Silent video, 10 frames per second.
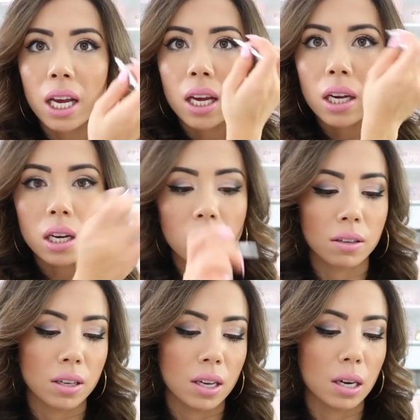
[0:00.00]
in
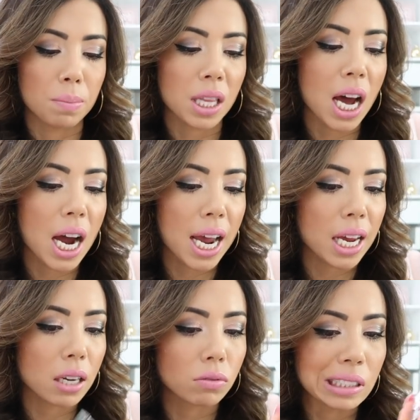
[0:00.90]
and
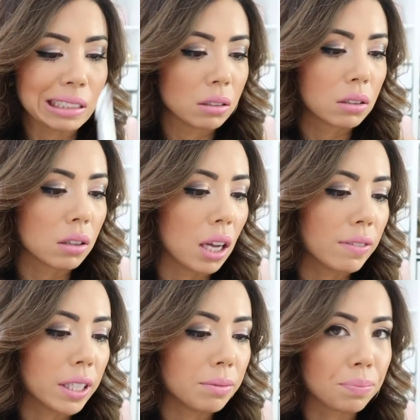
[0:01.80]
apply.
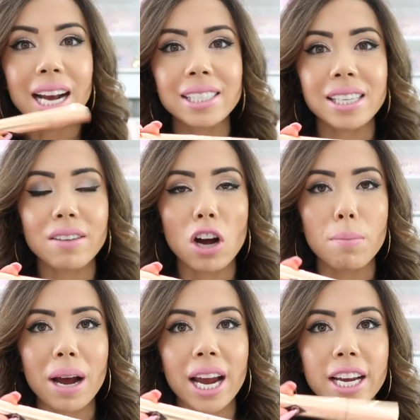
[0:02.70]
Love it. Next, I
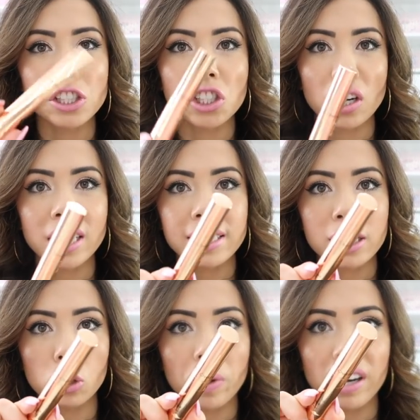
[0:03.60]
got my Charlotte
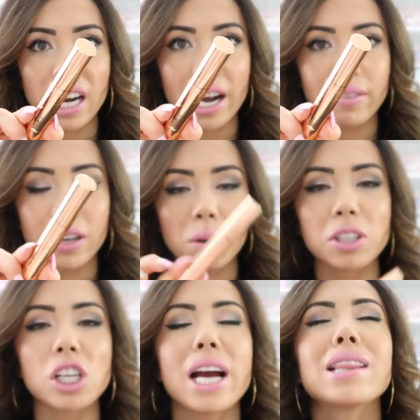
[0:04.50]
Tilbury highlighter,
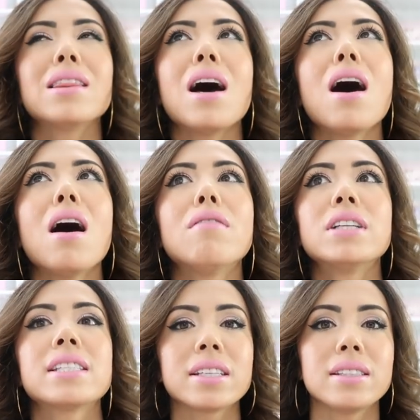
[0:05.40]
which I love
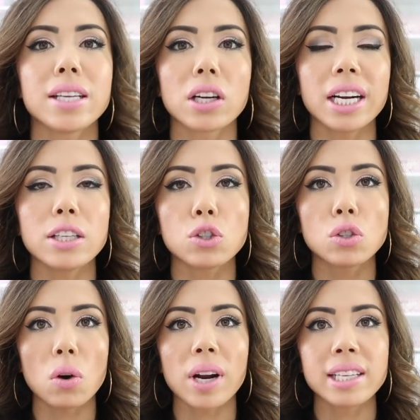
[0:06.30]
this concealer. It is
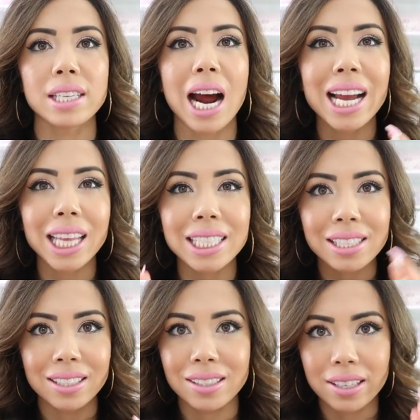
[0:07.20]
so nice. It
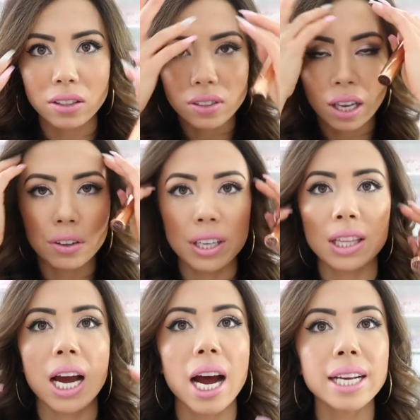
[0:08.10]
highlights, conceals underneath
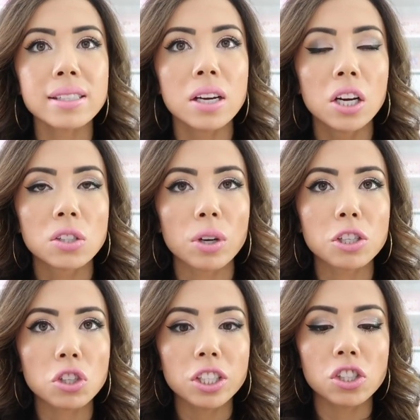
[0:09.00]
the eyes. So I
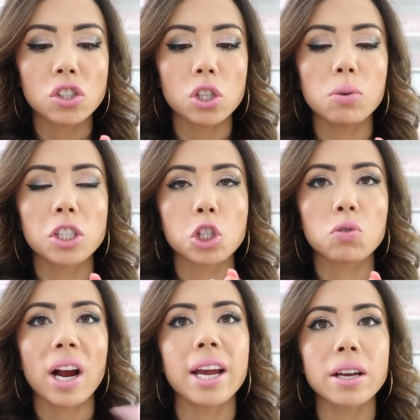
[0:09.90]
usually just do a
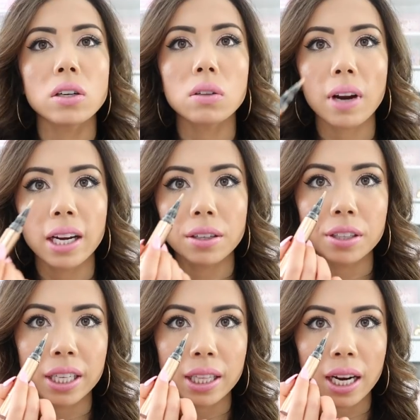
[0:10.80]
triangle right
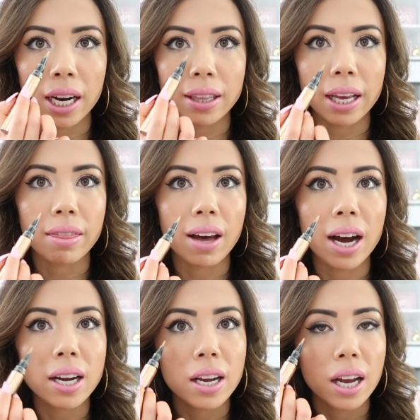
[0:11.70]
underneath the eye like
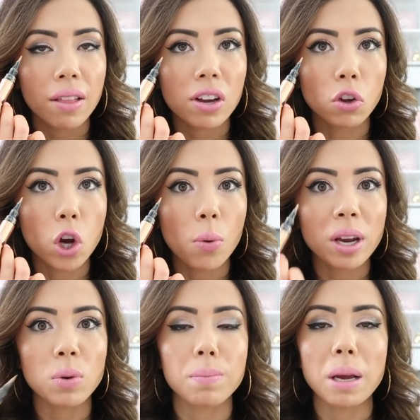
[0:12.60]
that. And then I'll go
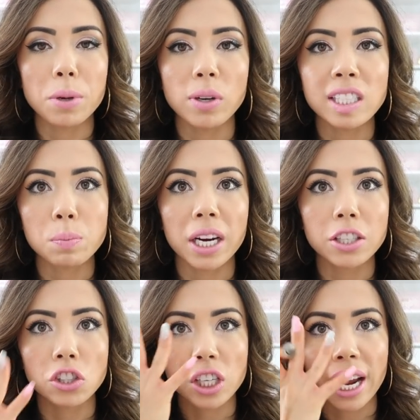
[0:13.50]
in with my beauty
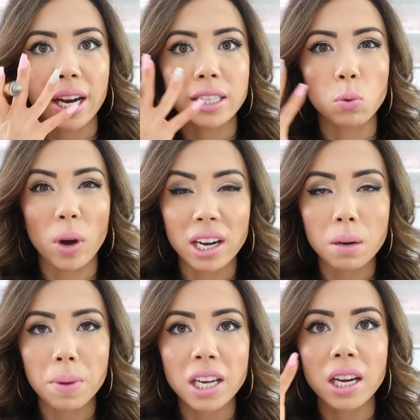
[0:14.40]
sponge and wet it
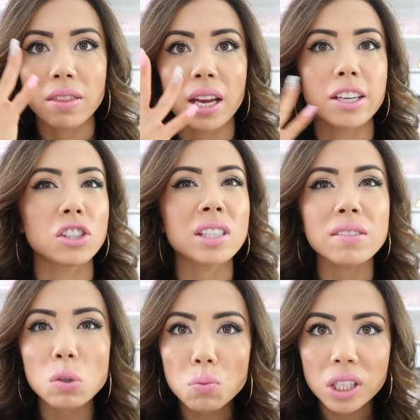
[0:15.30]
a bit. And then it just
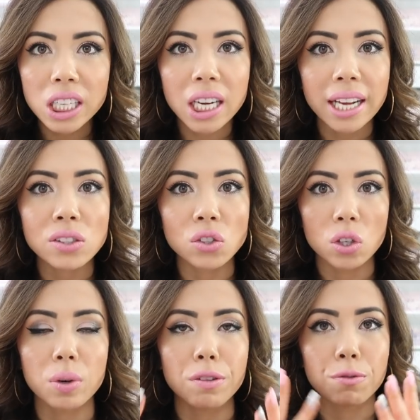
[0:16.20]
gives a really nice,
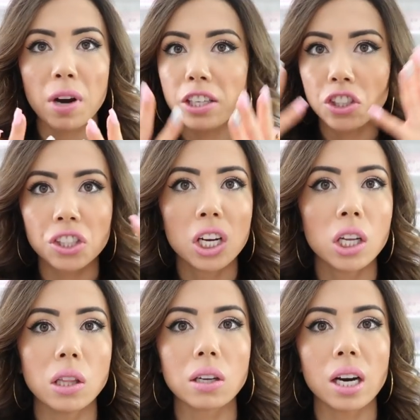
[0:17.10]
dewy, fresh
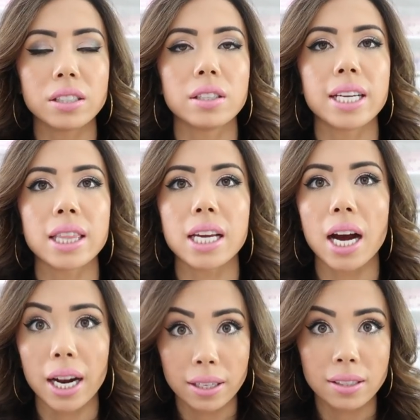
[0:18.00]
look underneath the
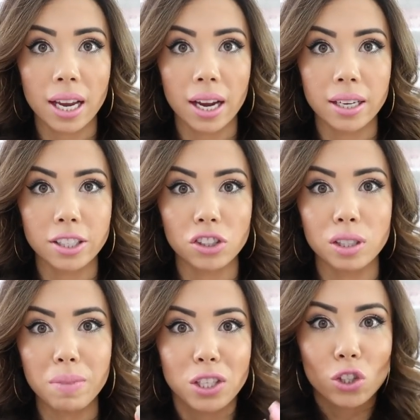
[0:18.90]
eyes. And it
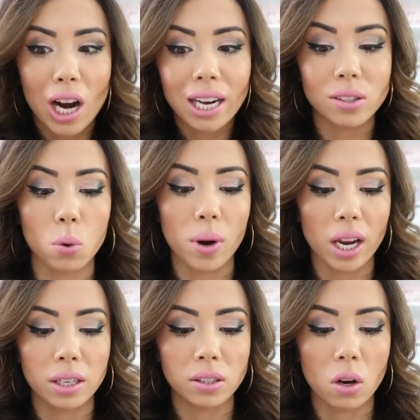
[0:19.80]
just makes your eyes
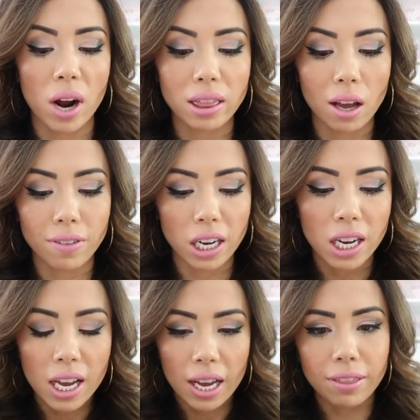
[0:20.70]
awake. So I love
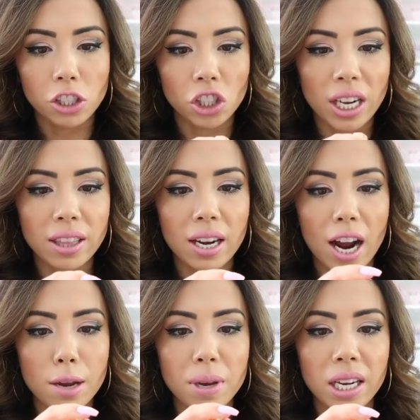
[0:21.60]
it. And the shade
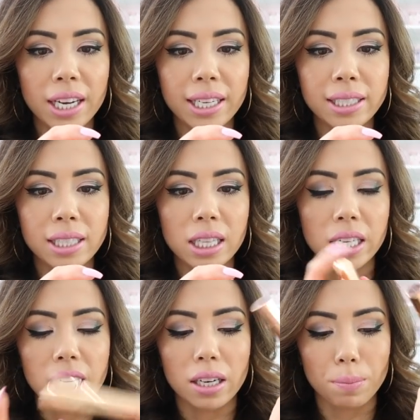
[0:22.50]
that I'm in is
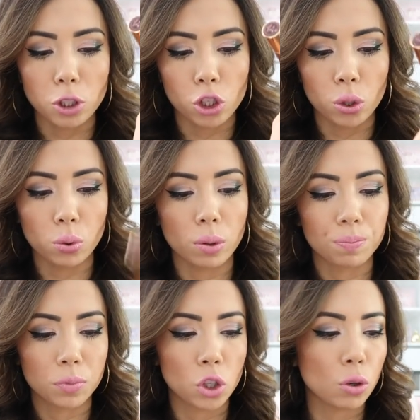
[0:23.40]
the number two,
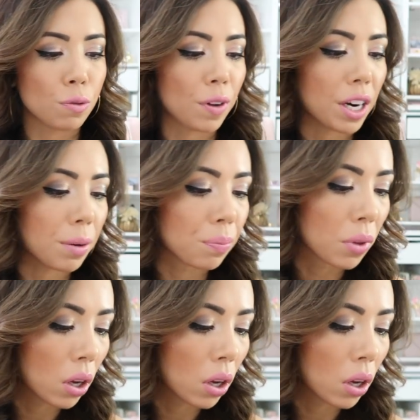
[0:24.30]
Too Fair.